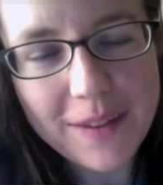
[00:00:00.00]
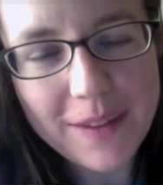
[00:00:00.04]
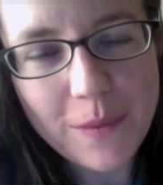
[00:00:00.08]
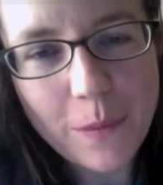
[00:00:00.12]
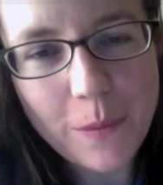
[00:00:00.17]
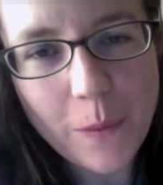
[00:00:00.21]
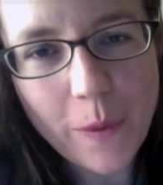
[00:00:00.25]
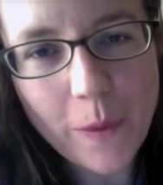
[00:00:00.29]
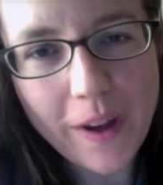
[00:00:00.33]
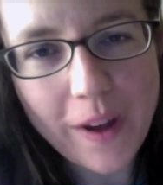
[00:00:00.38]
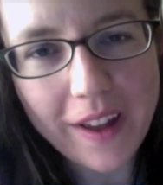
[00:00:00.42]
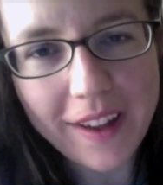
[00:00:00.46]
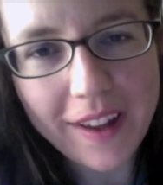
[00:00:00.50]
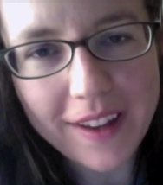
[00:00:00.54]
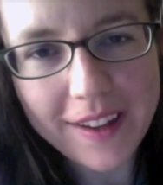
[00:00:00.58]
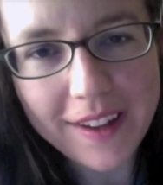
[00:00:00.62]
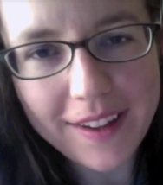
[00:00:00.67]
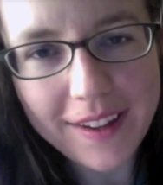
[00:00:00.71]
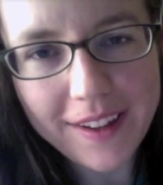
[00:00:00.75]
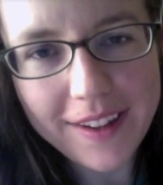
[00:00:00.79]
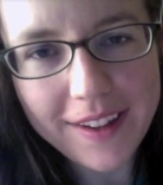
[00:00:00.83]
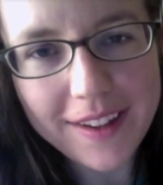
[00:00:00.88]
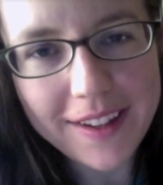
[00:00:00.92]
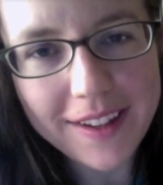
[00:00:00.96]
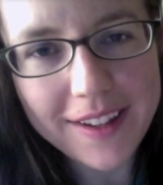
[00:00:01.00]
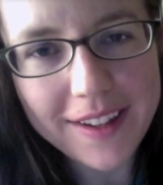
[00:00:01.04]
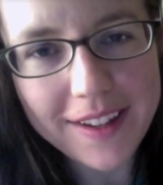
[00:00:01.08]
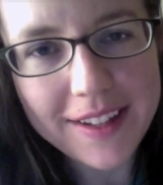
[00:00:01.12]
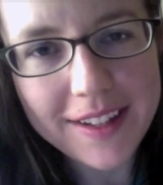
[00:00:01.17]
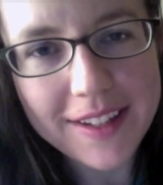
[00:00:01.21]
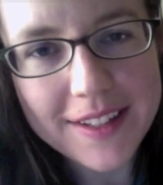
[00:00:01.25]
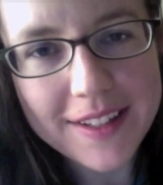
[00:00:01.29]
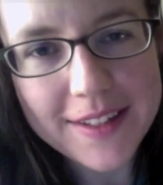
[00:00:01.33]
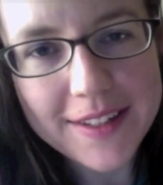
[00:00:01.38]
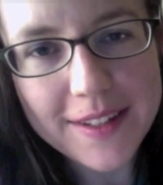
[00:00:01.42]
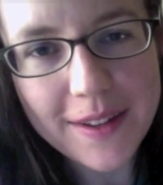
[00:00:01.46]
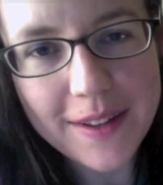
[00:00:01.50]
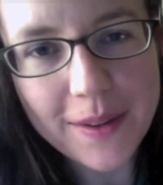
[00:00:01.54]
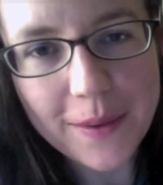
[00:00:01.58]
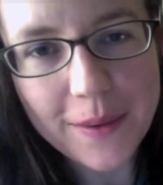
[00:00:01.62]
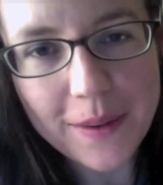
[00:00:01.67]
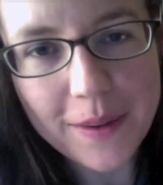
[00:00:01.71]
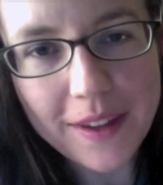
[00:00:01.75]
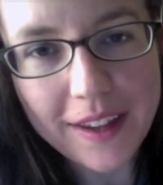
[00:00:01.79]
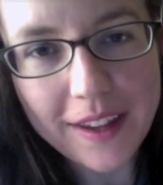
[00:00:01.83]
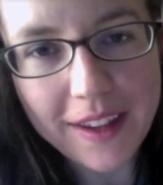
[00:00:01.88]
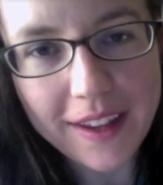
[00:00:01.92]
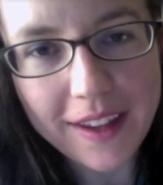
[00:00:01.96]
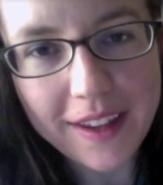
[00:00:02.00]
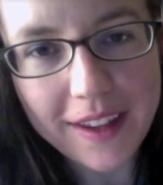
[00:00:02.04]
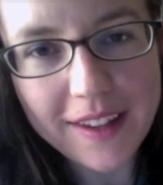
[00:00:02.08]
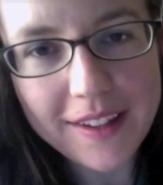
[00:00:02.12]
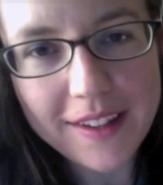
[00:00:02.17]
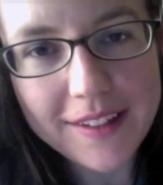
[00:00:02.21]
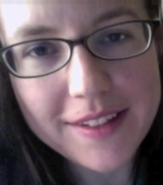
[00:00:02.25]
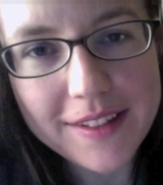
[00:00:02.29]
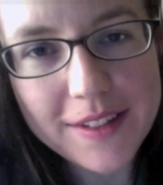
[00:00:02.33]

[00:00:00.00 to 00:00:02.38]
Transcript: why it is okay